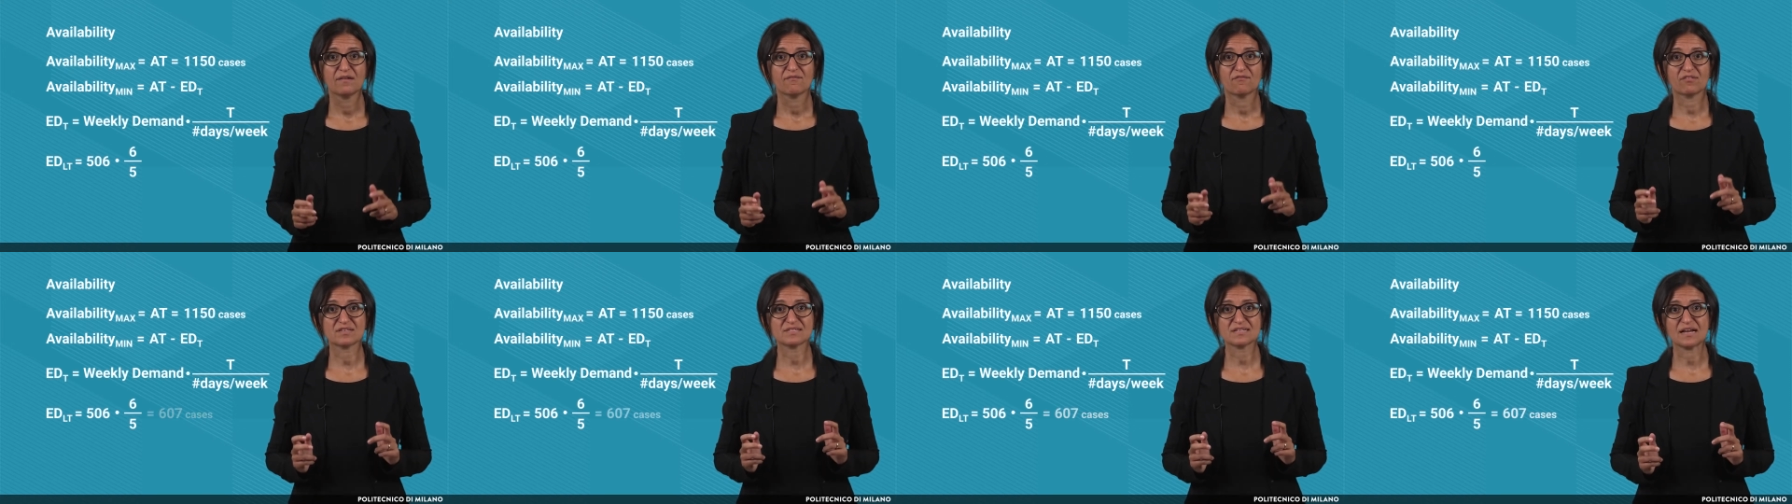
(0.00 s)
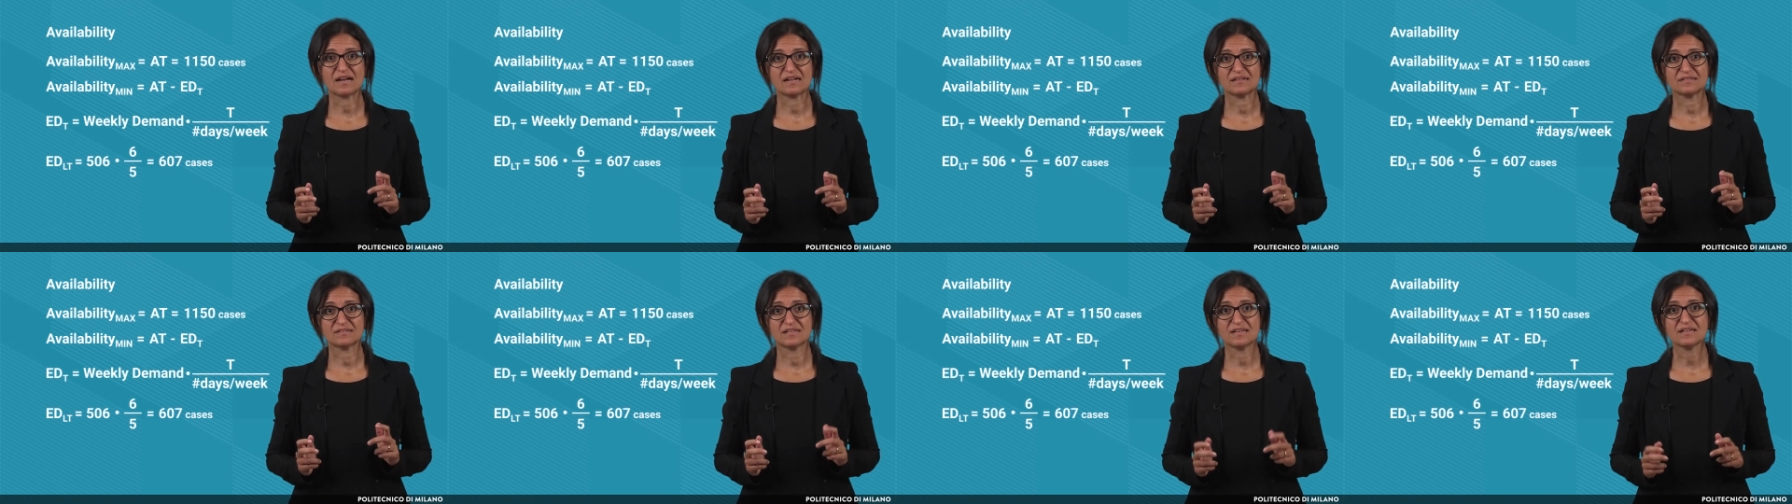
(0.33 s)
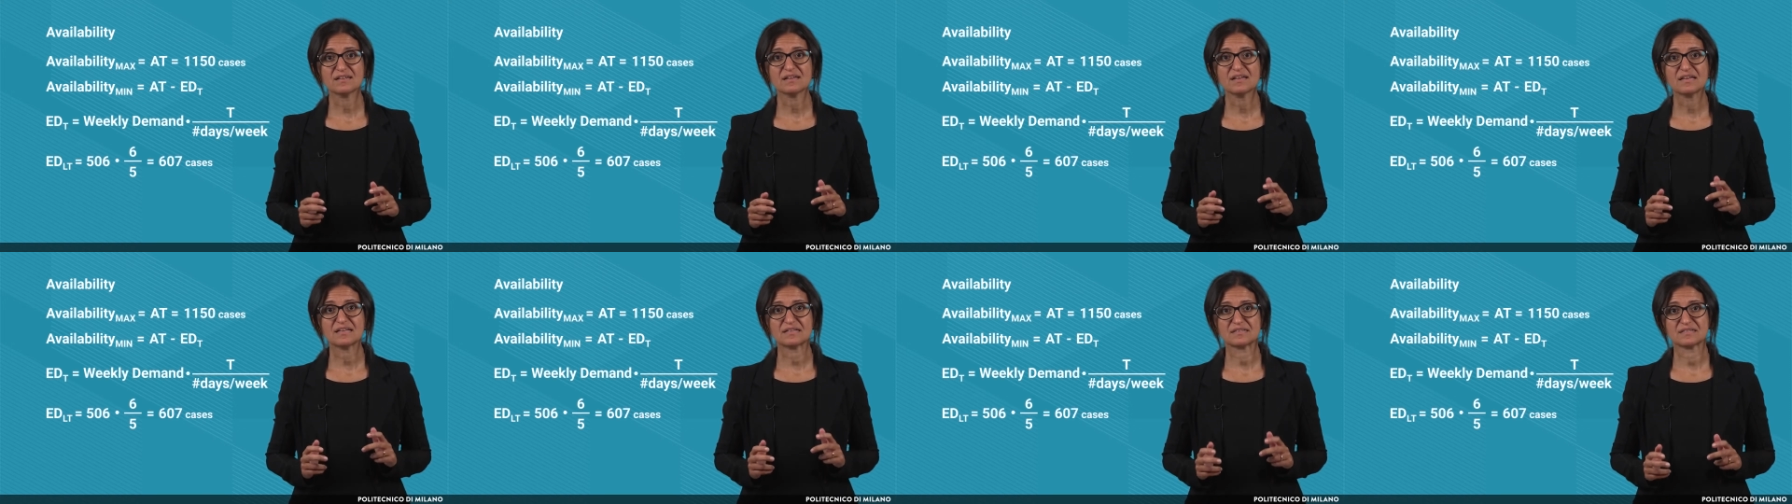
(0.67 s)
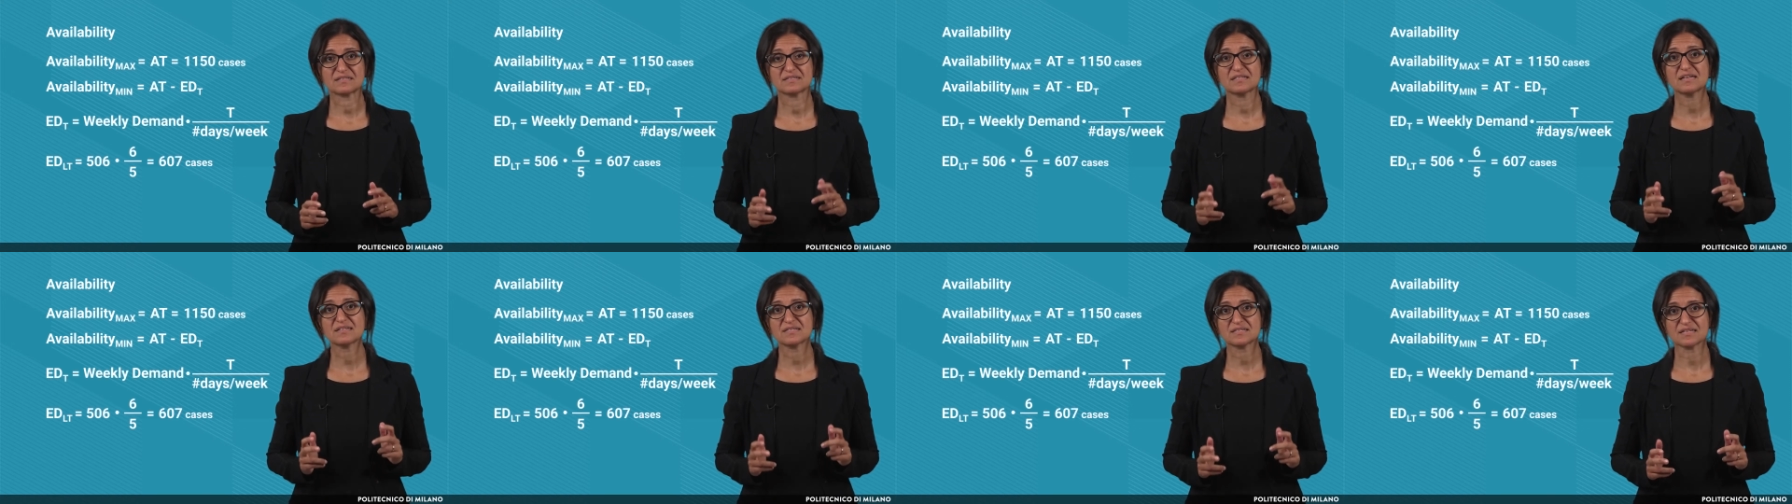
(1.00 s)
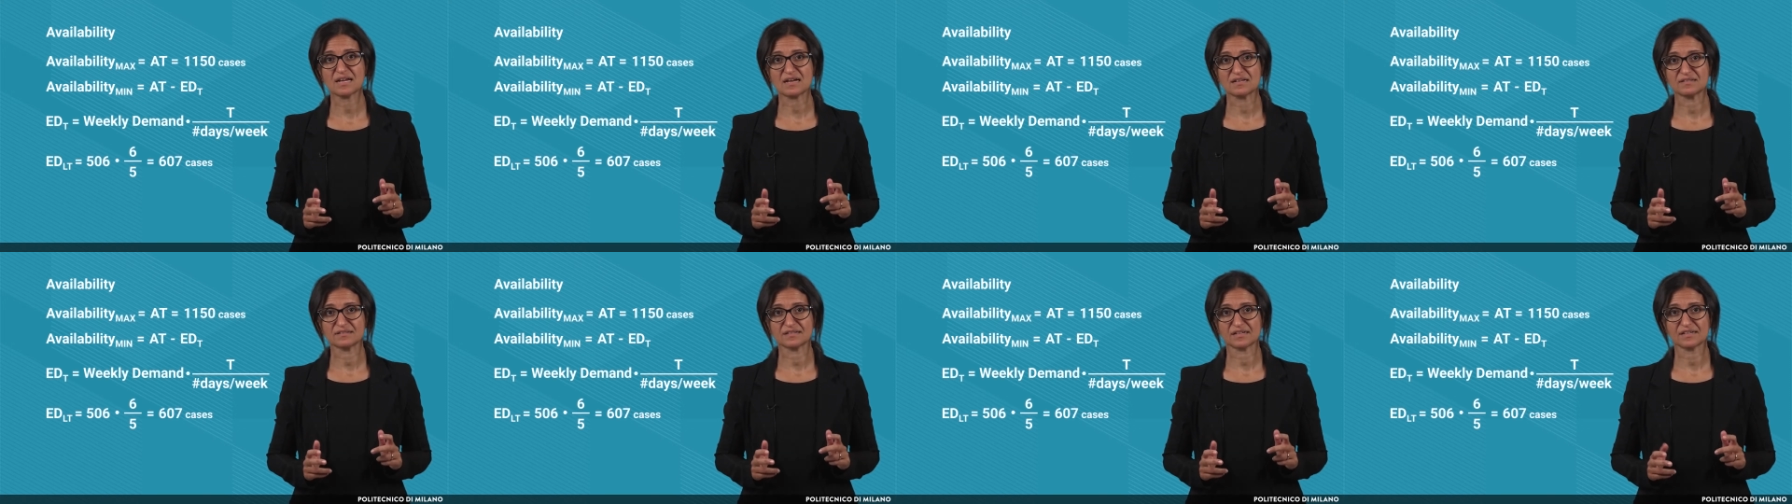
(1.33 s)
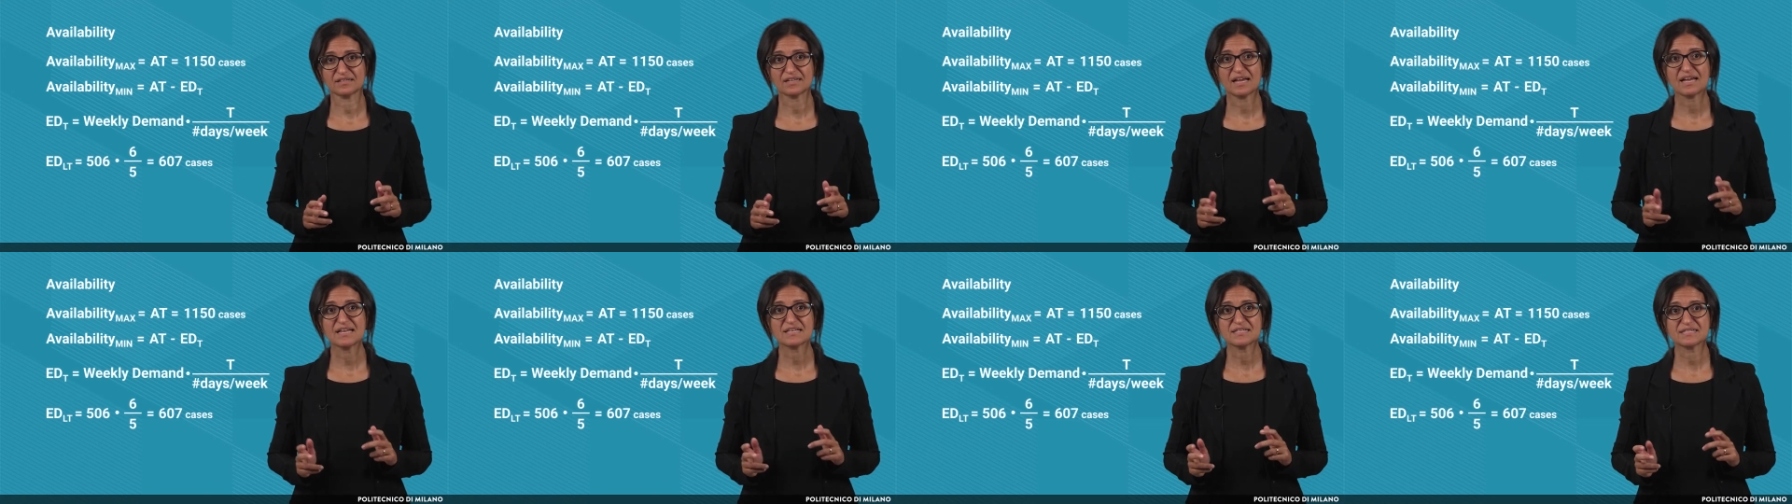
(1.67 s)
resulting in
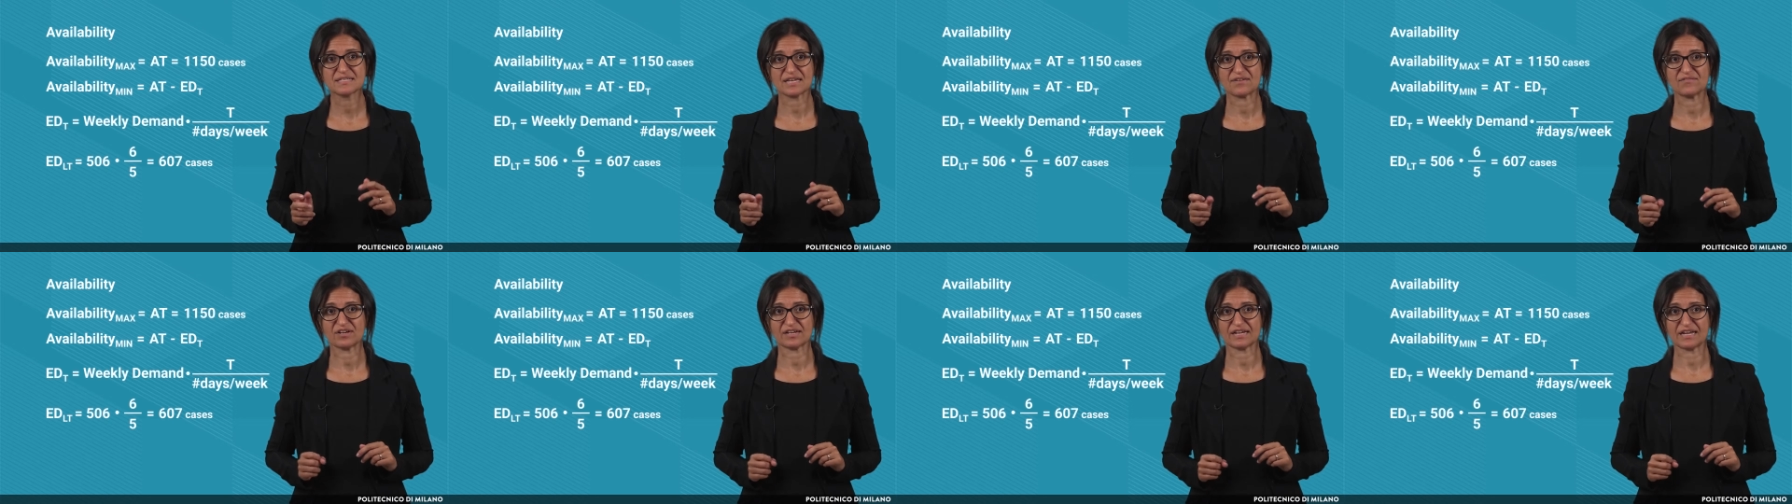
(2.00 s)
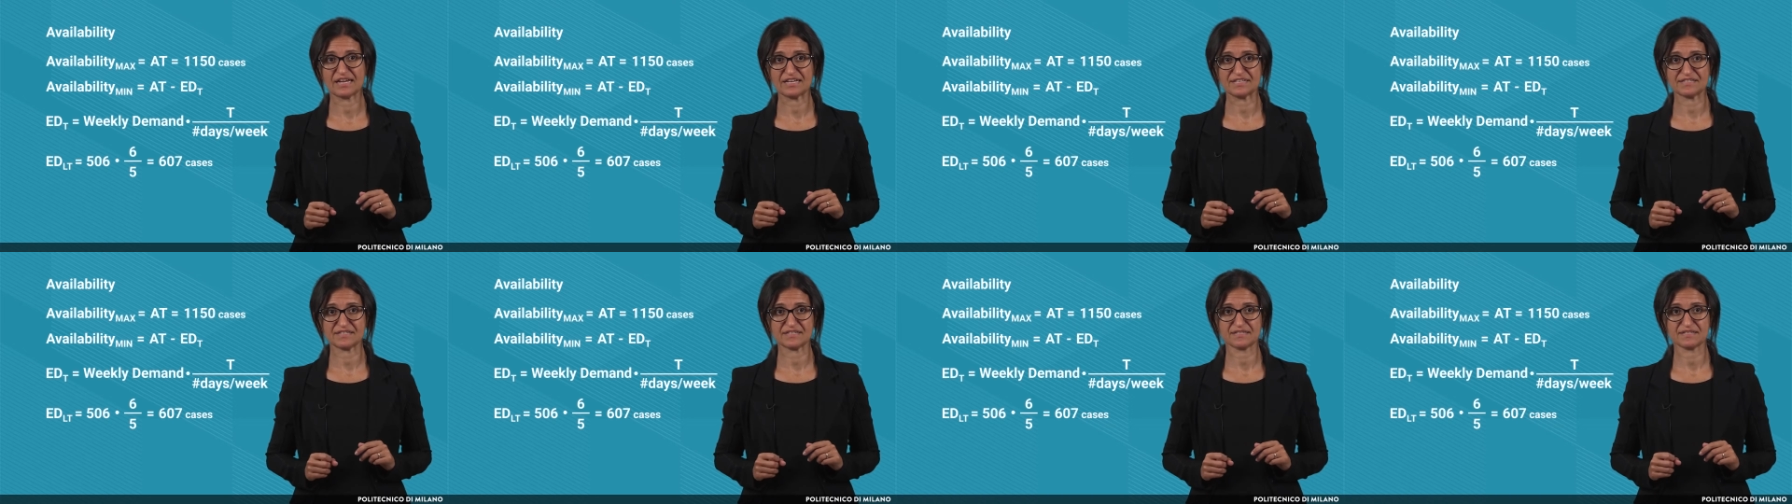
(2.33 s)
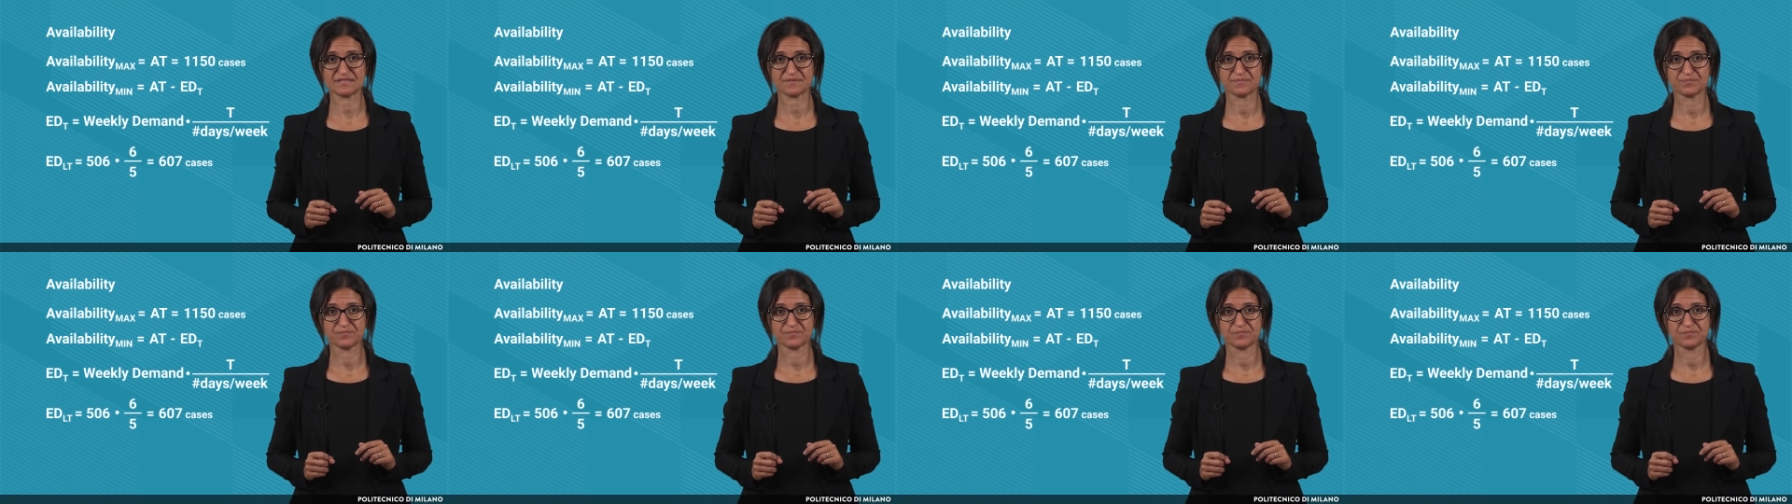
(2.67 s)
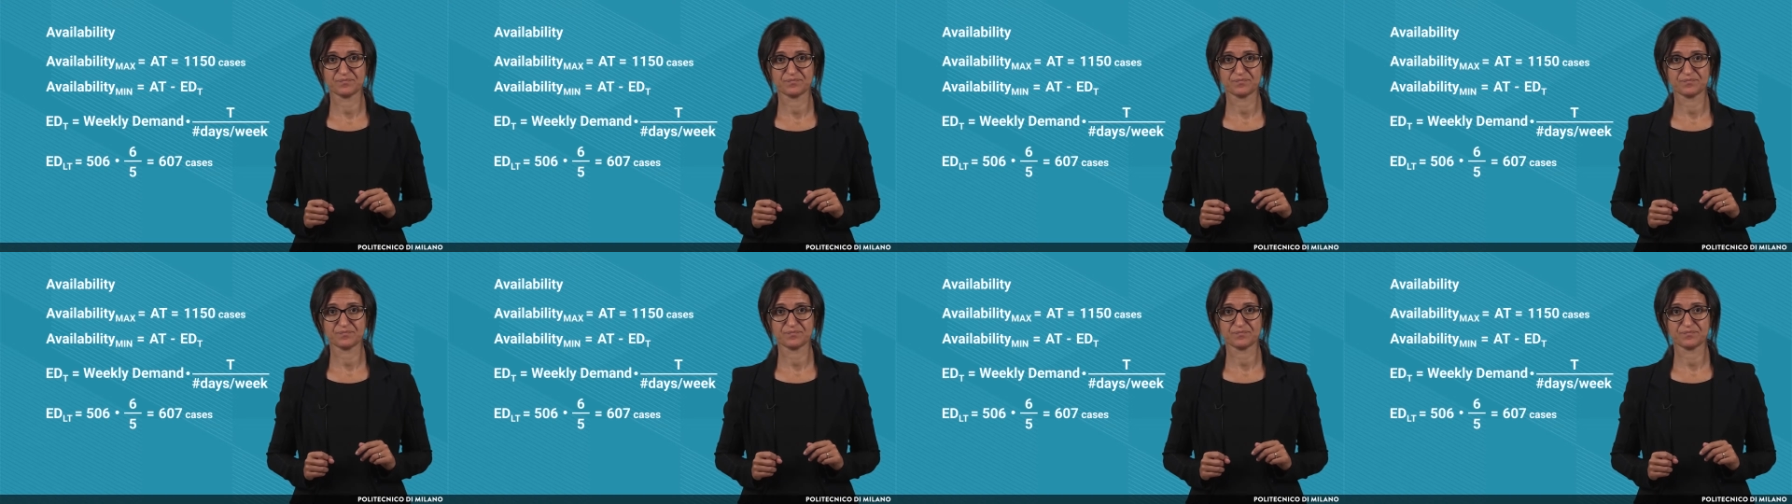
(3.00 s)
607 cases.